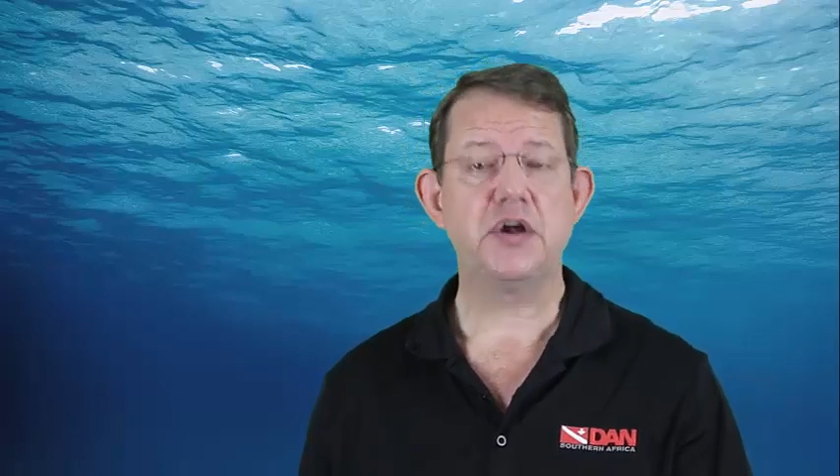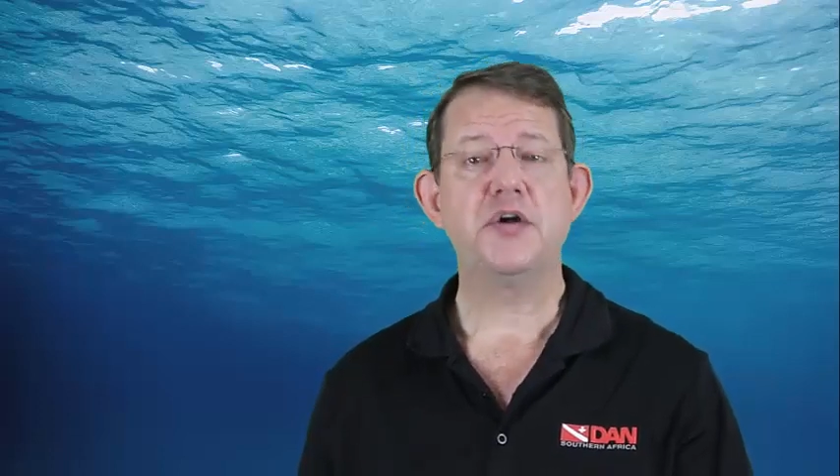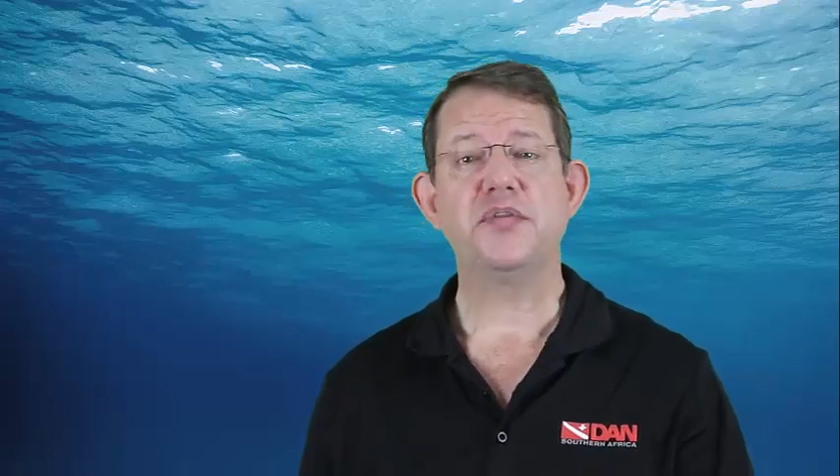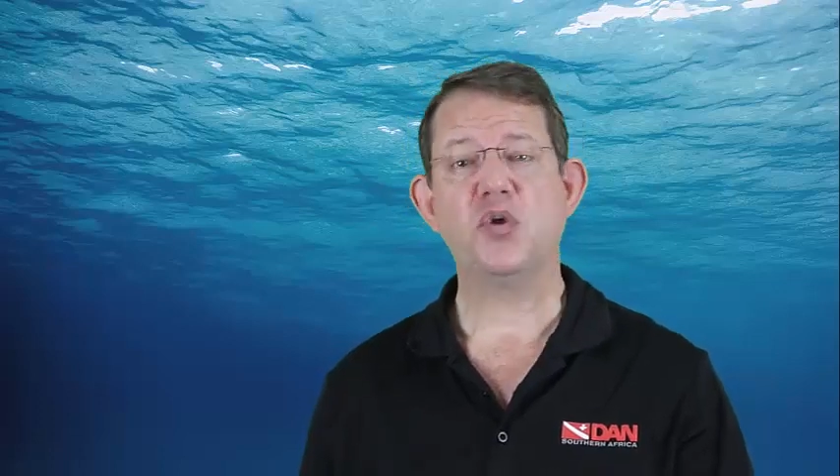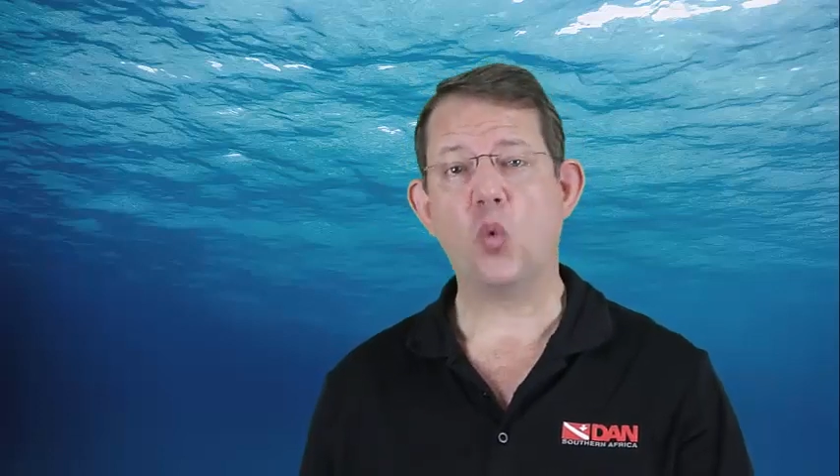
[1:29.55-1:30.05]

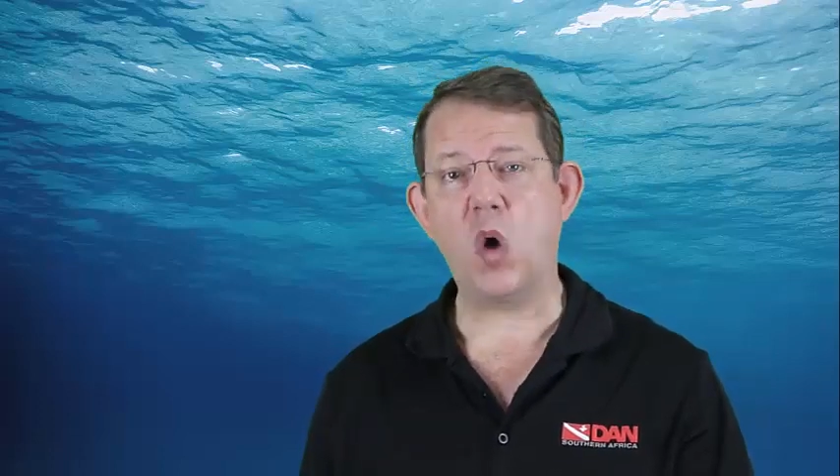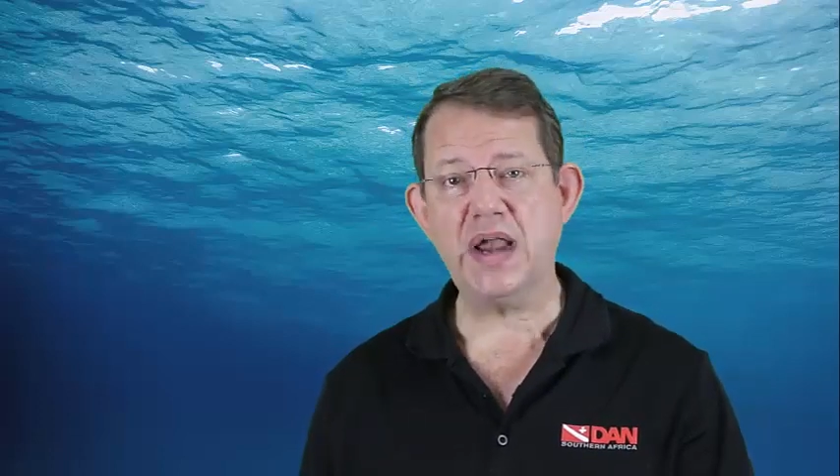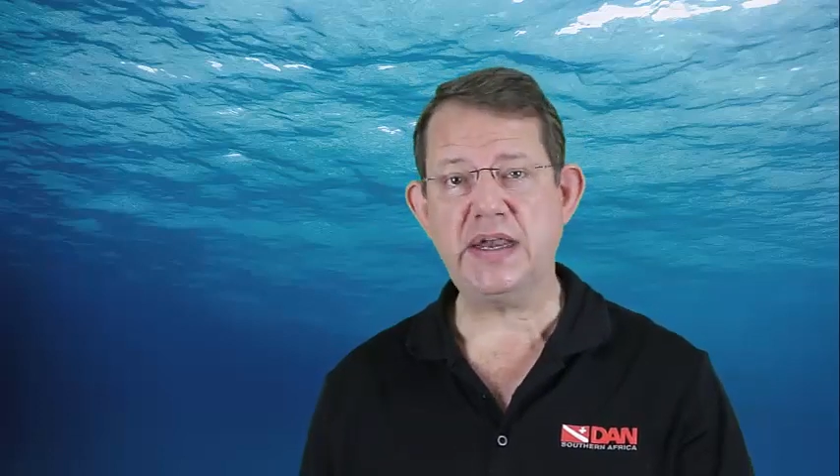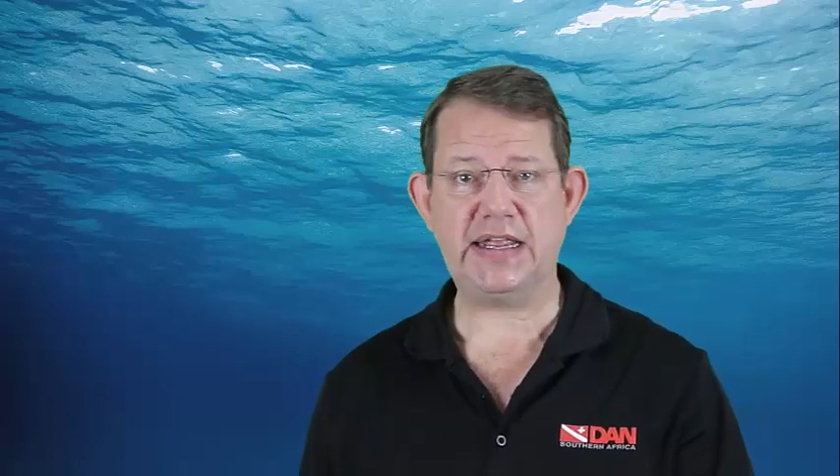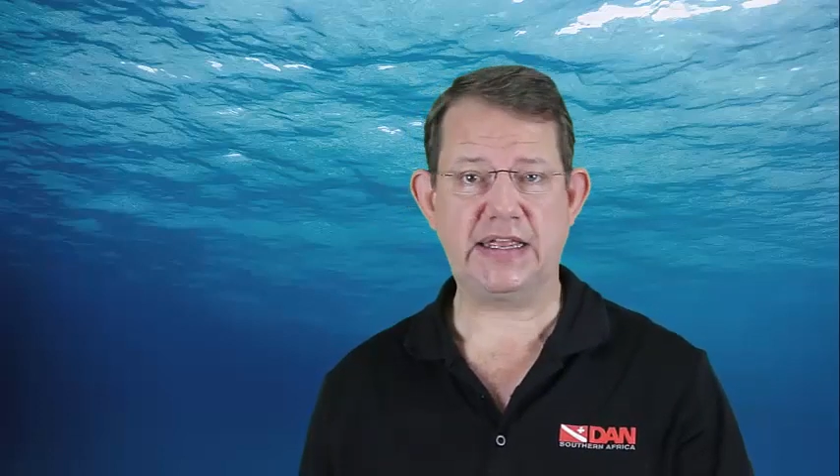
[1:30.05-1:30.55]
The
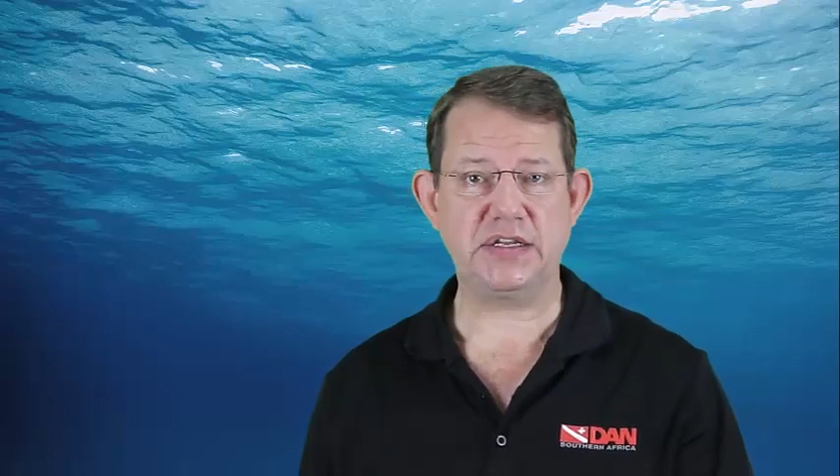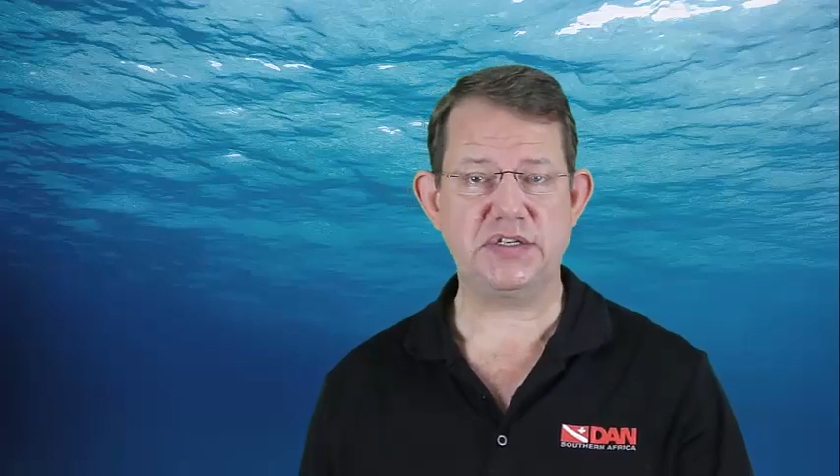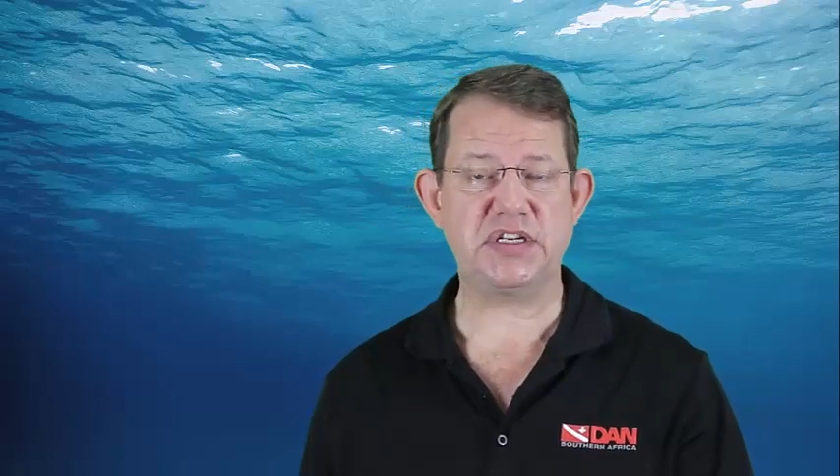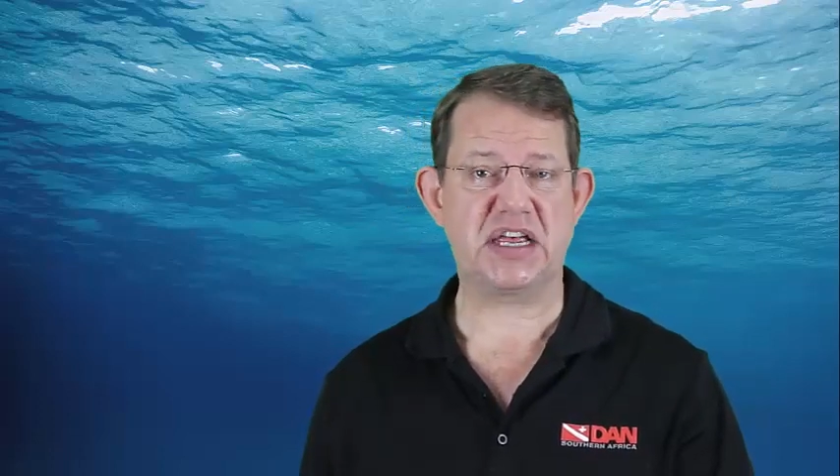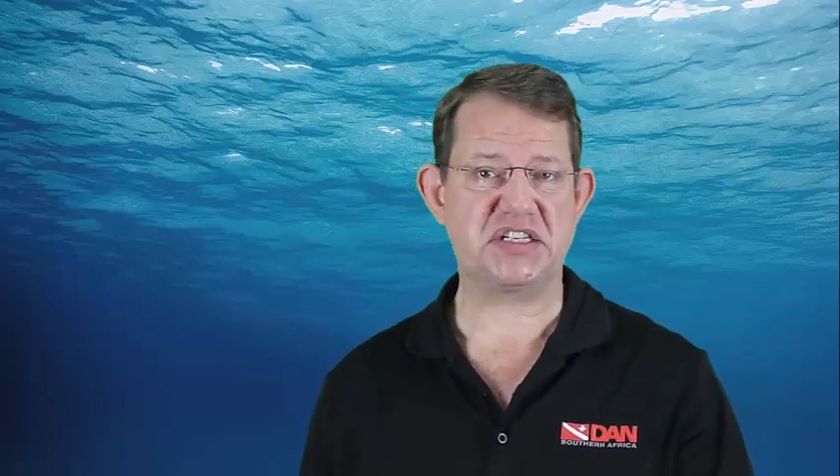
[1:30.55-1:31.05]
one is
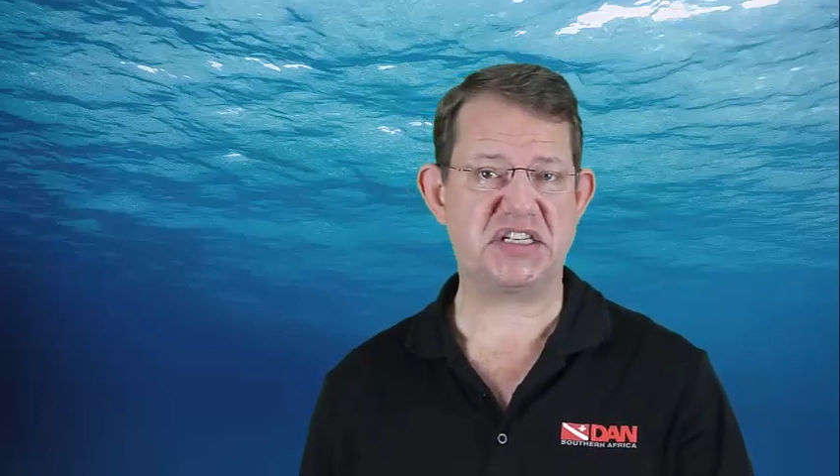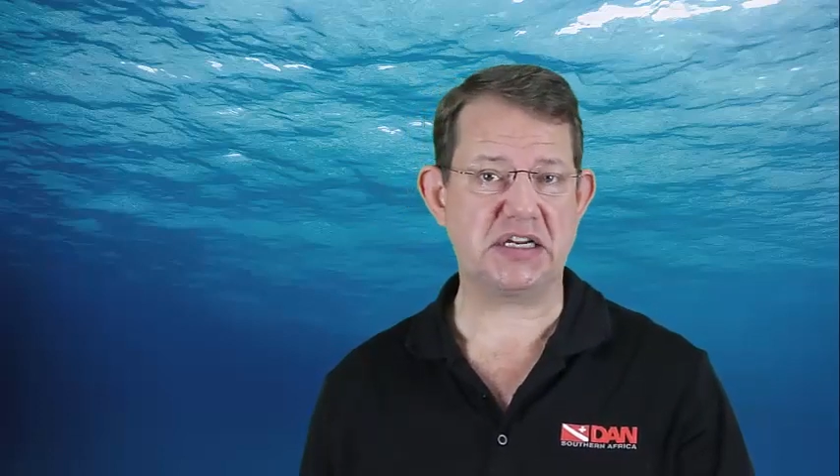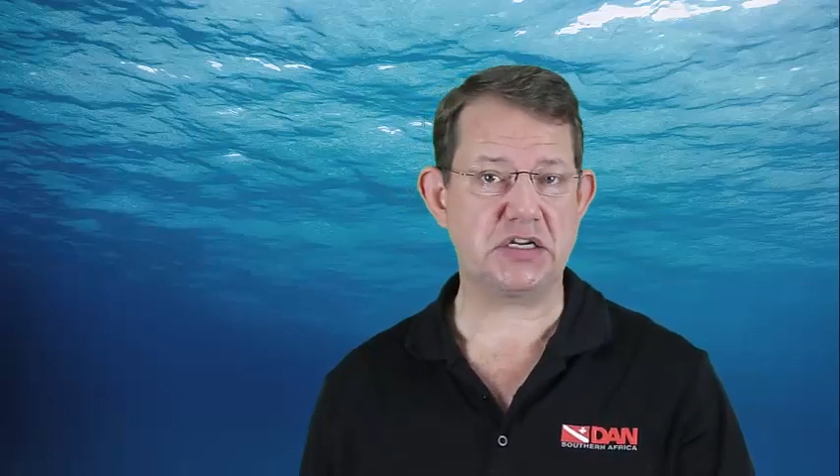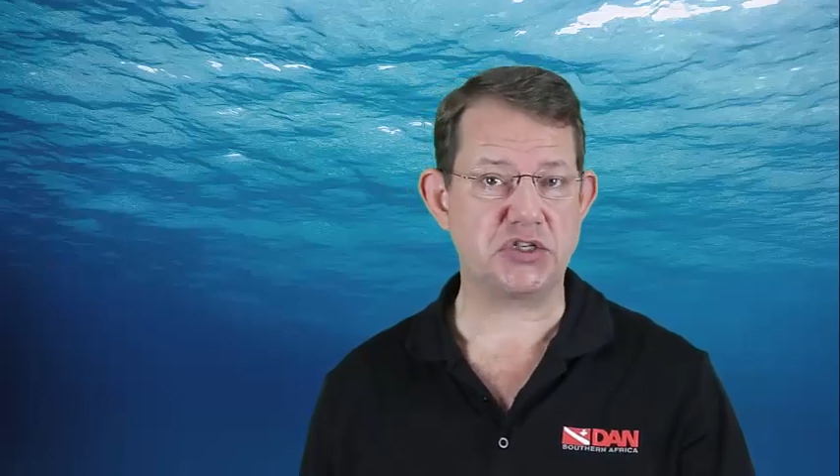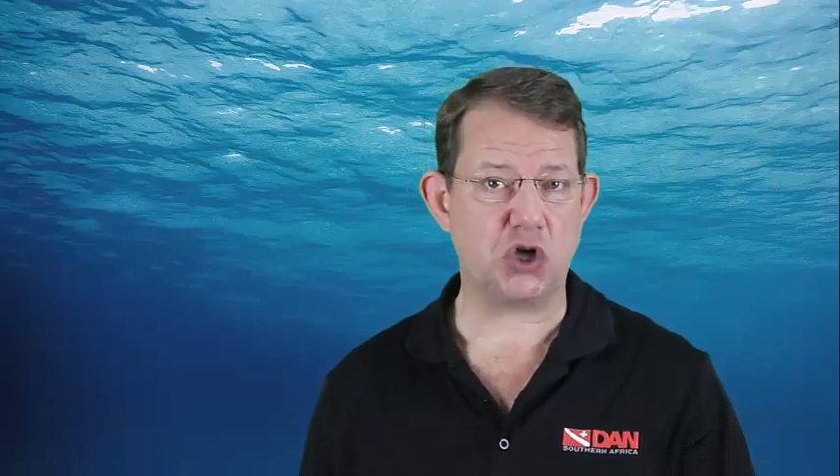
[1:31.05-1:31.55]

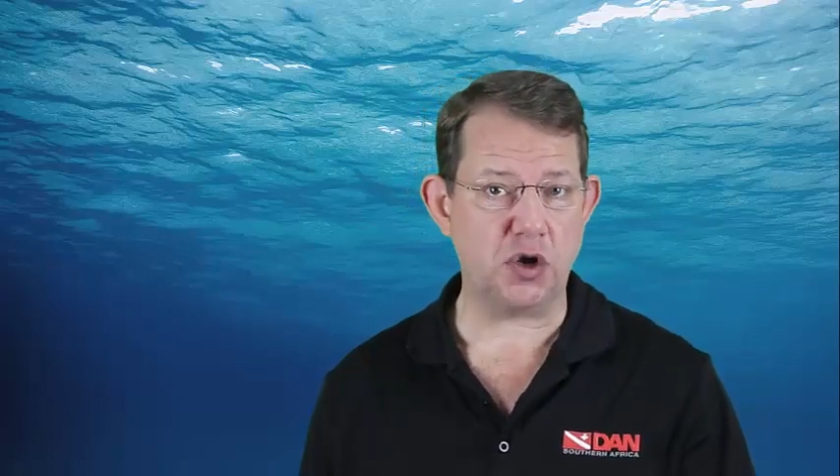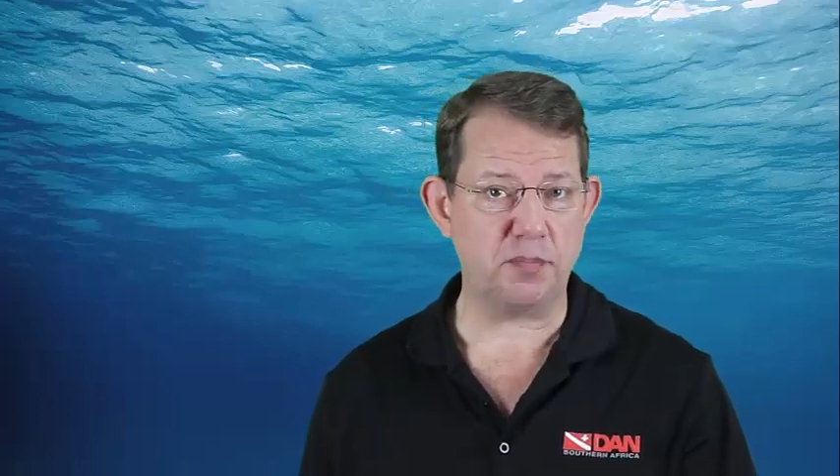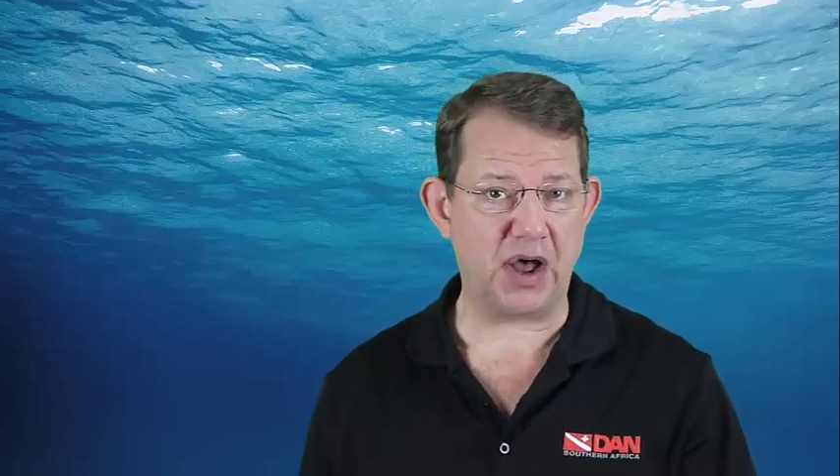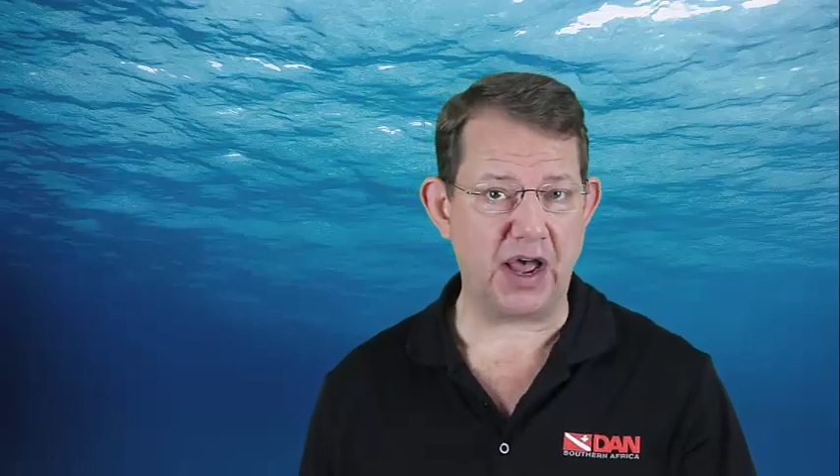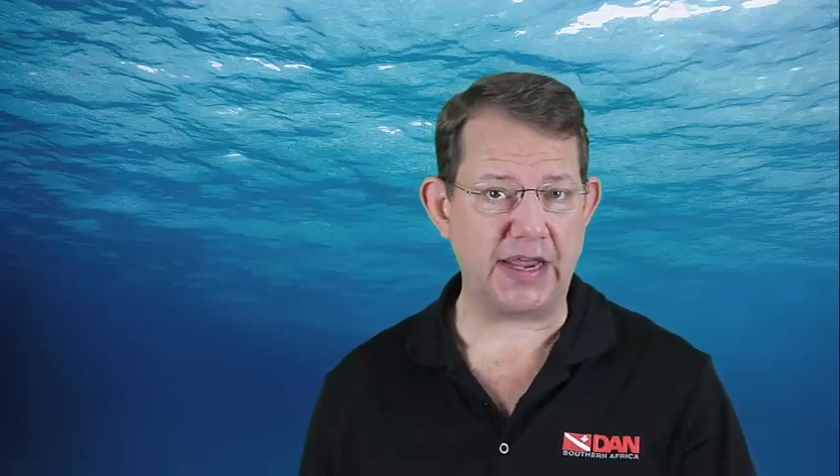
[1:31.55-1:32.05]

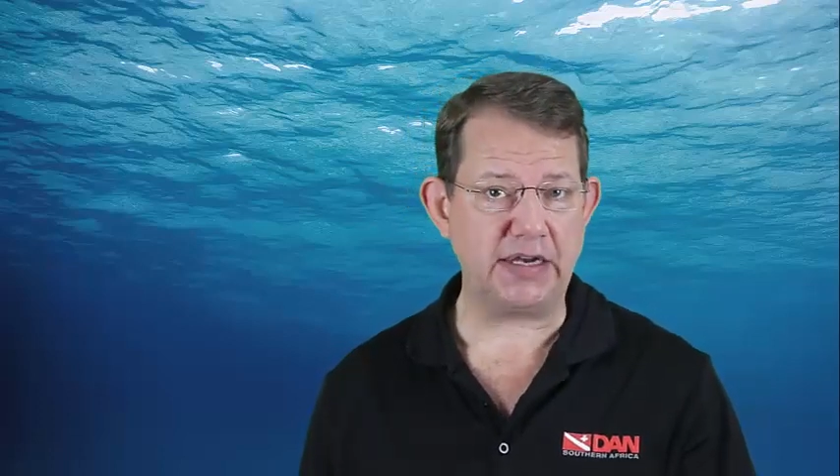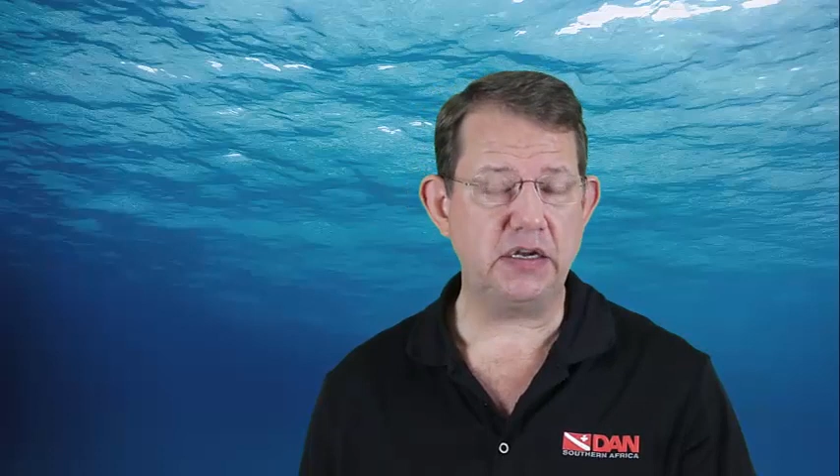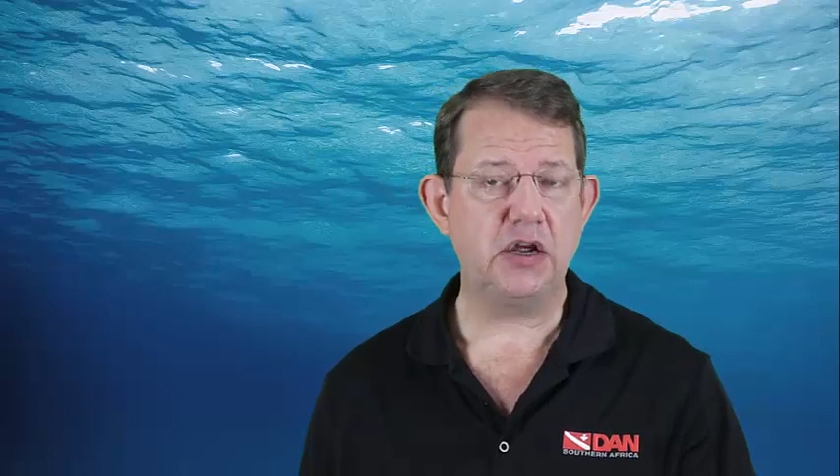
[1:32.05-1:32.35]
acetazolamide,